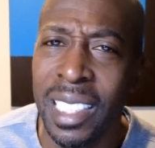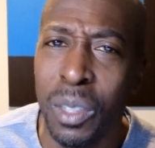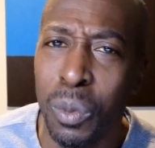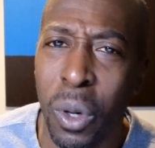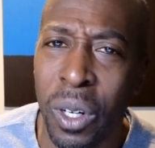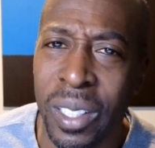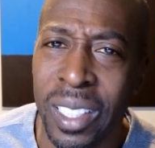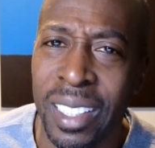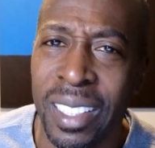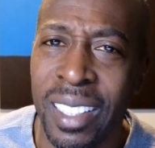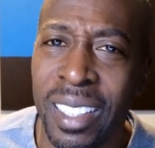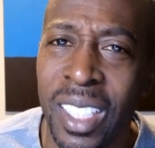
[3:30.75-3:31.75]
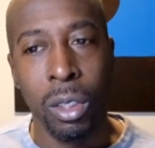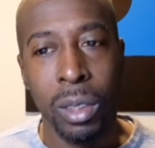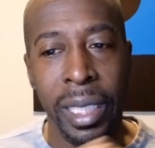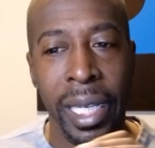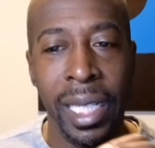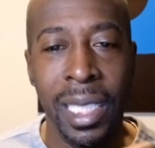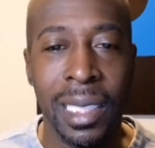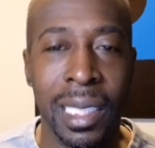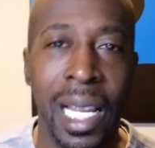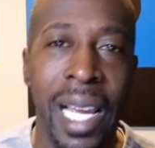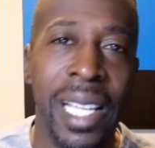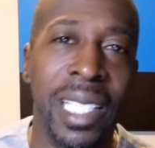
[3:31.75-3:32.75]
just didn't work. So then
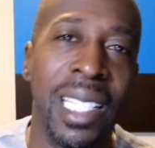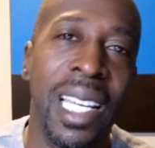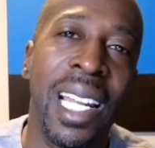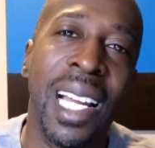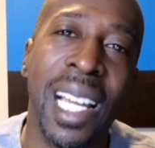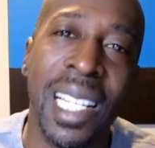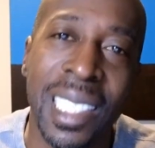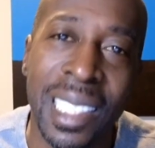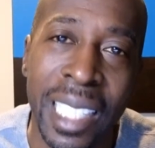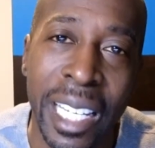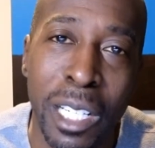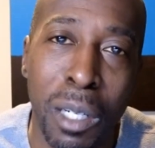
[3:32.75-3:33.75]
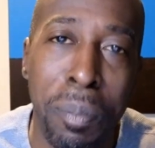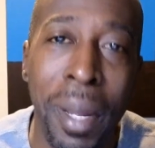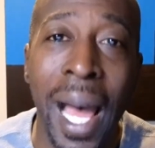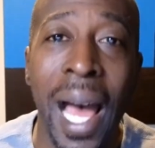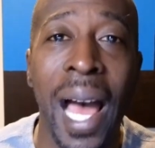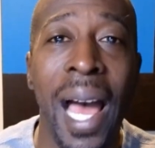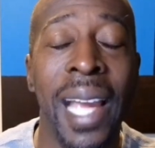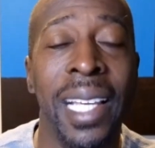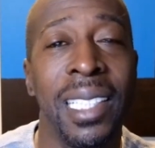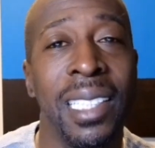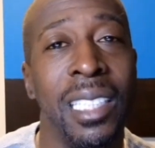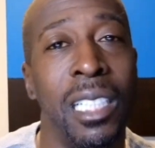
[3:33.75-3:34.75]
it's like, then I got to scale
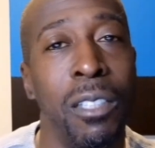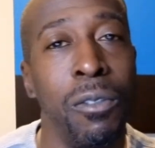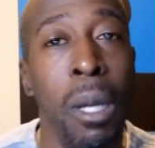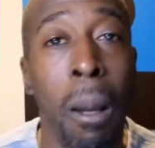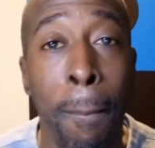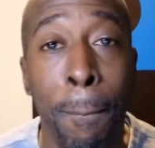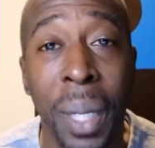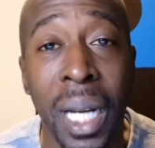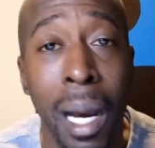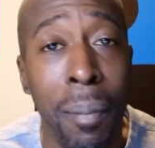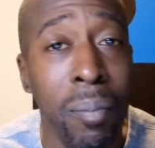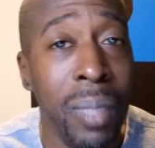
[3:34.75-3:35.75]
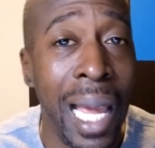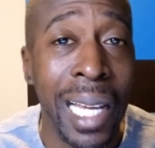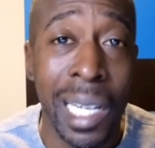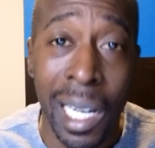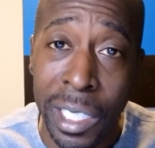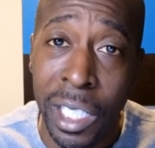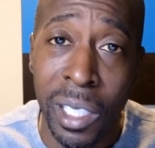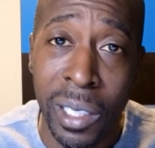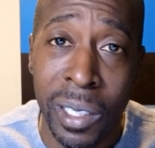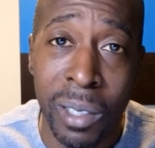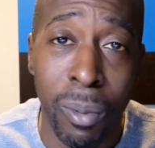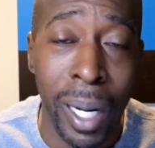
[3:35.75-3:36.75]
back and stuff. But I'm like a
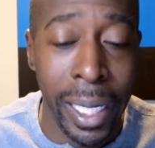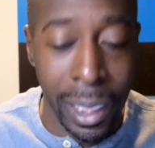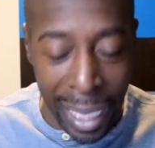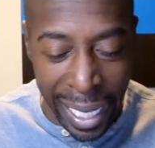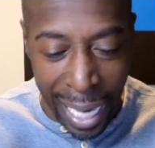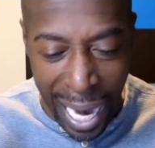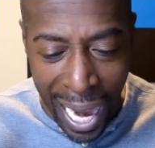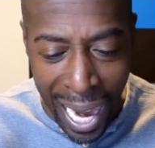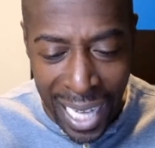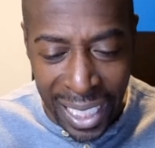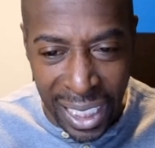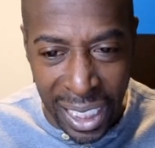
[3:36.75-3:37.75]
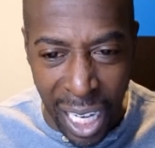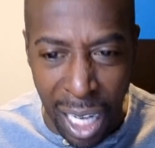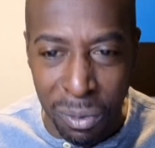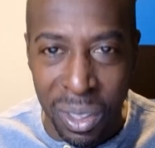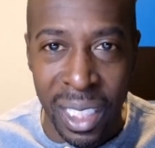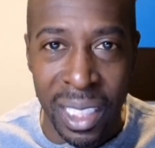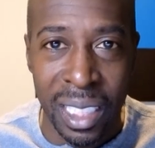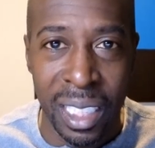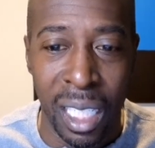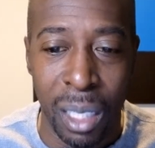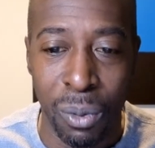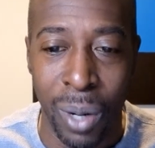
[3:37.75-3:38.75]
nerd, right? Like, I love this
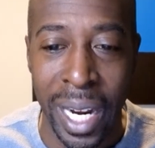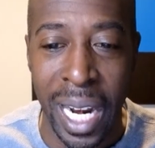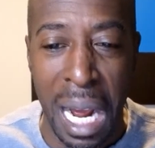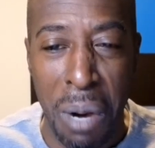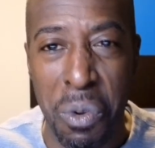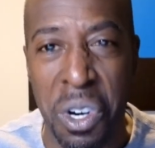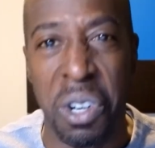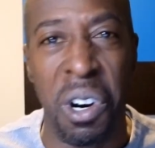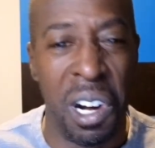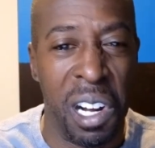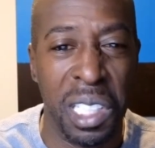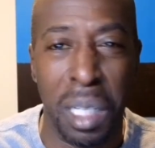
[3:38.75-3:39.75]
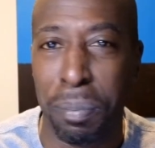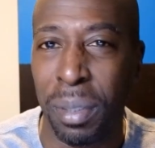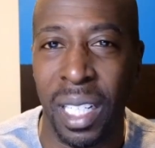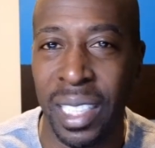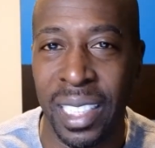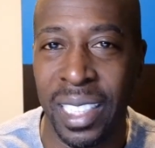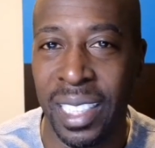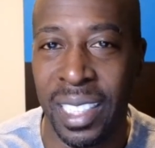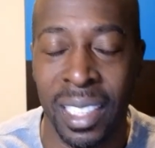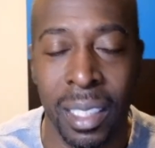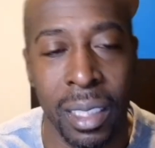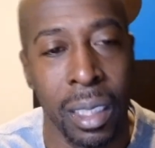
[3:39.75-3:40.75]
stuff, right? I want all the
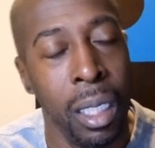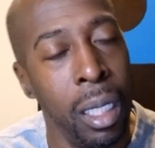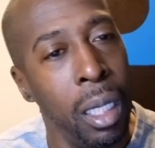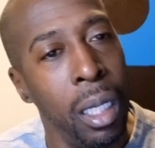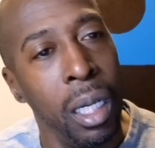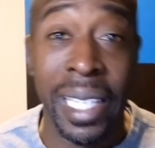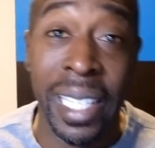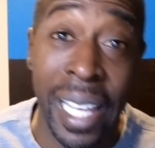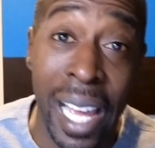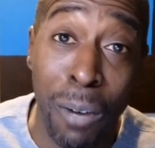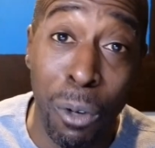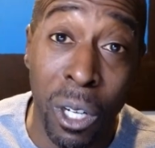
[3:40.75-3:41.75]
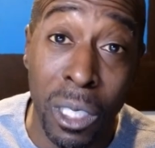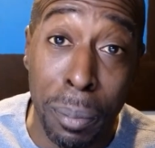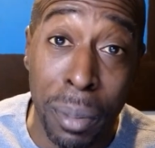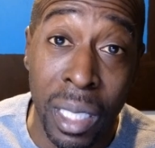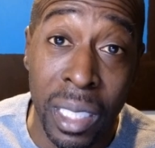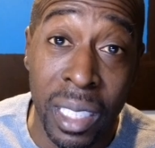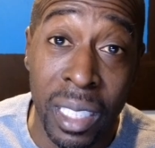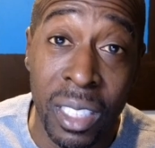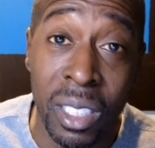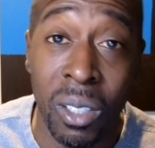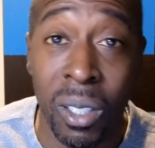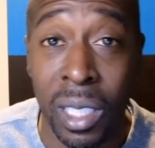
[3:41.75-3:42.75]
plugins, but I can't have all the
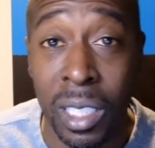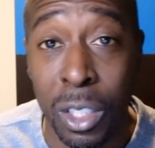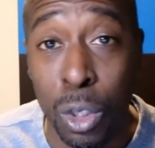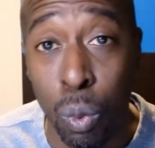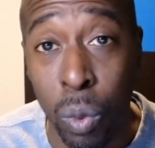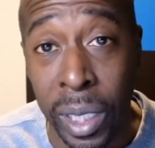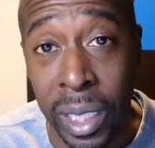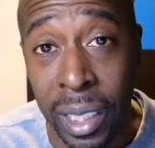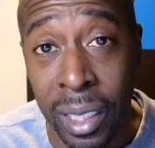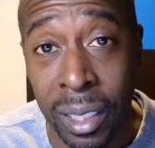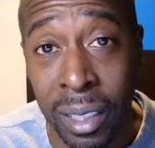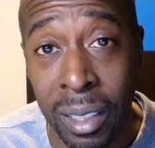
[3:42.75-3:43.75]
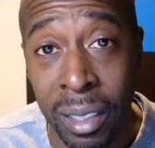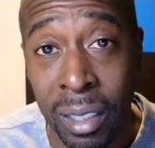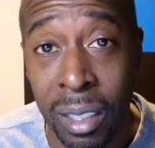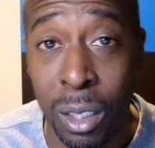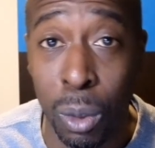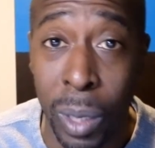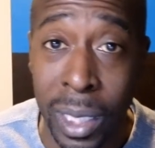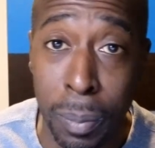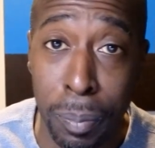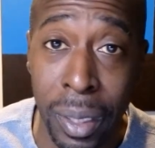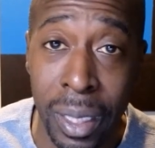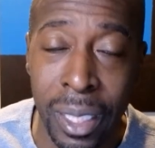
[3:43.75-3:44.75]
plugins on the Twin
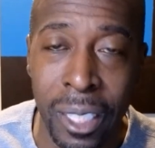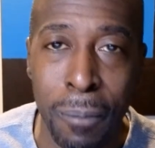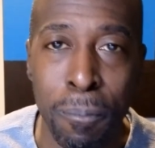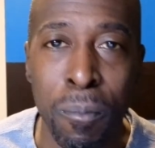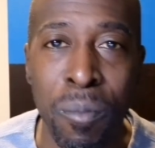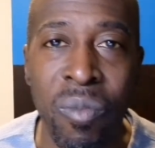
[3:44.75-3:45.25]
USB.